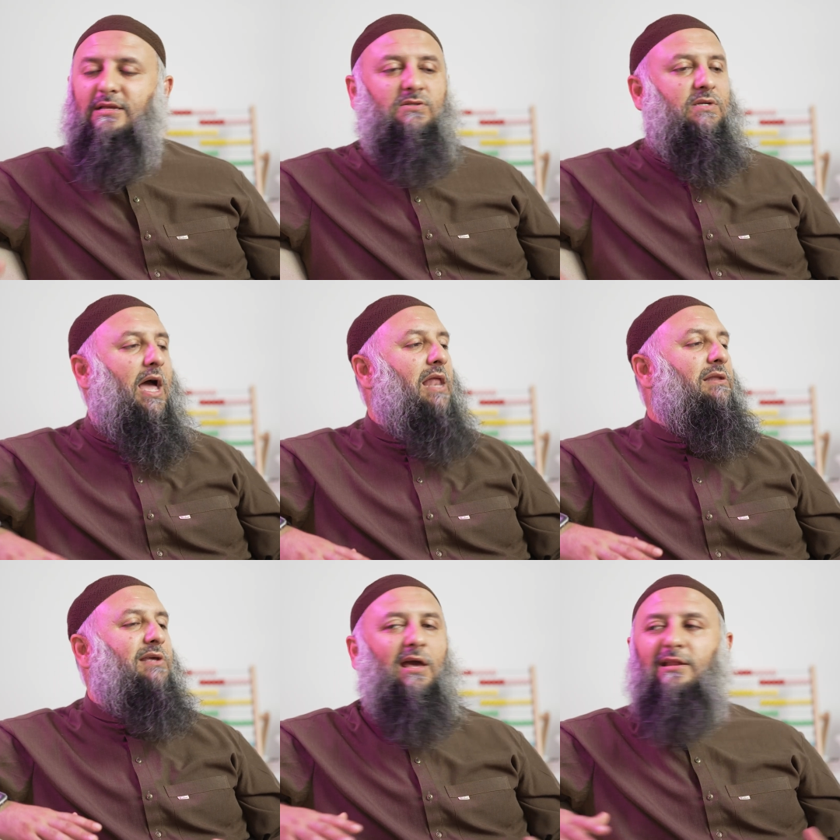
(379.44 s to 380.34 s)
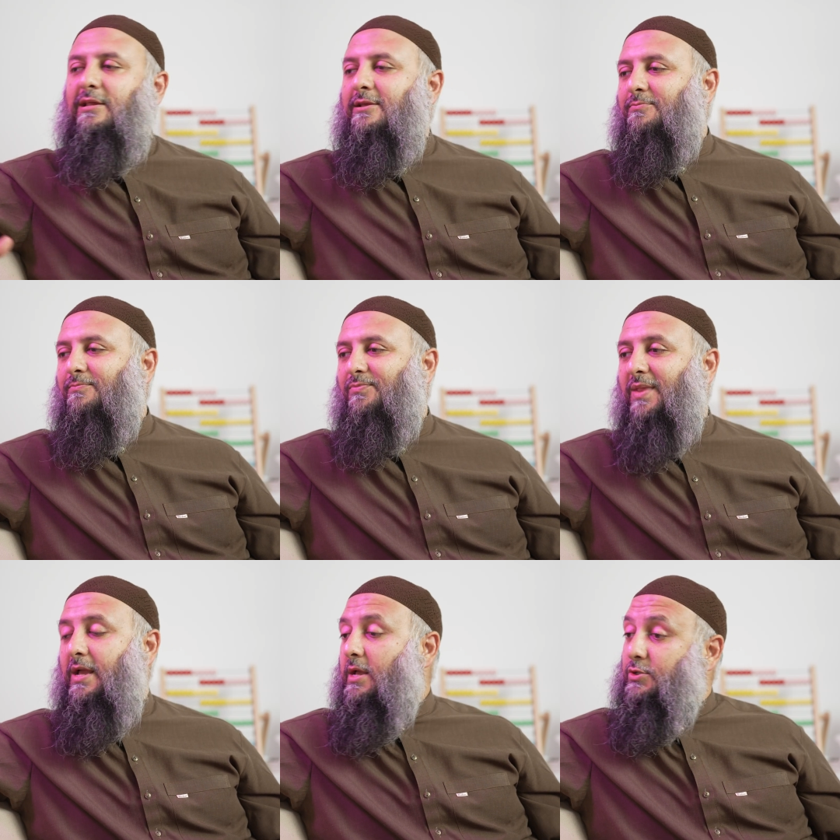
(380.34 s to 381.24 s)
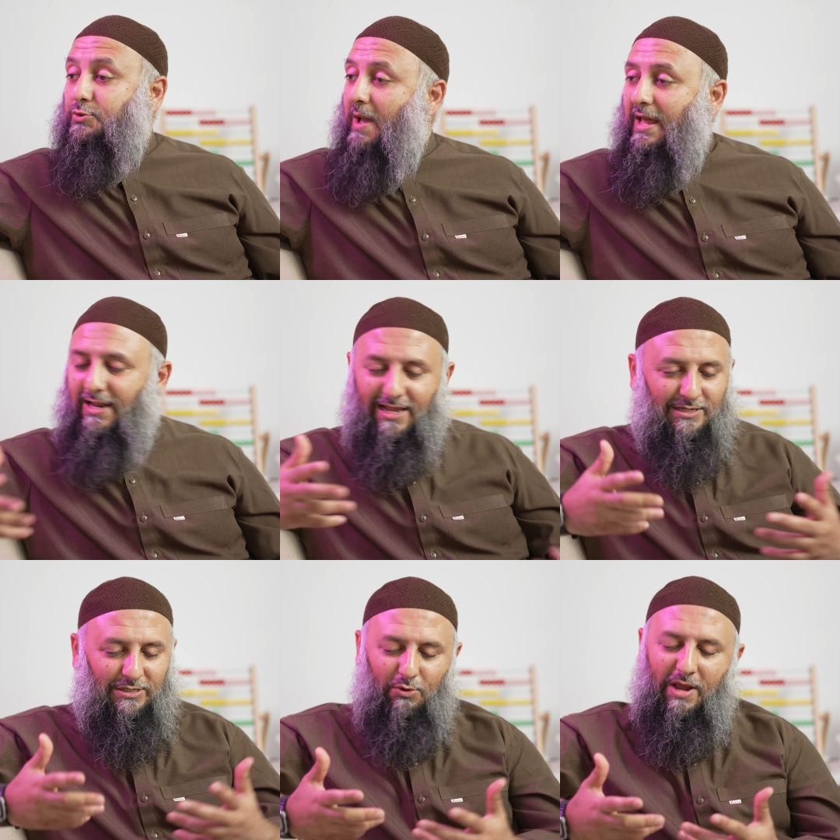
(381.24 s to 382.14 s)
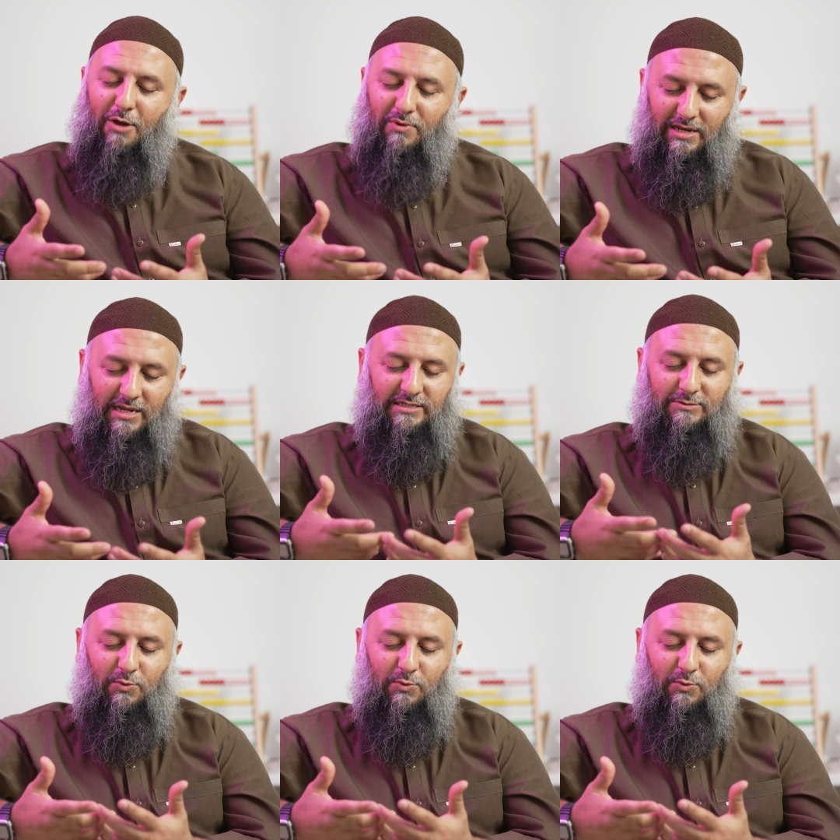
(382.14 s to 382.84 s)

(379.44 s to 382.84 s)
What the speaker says: is Al-Kareem. SubhanAllah, look how it links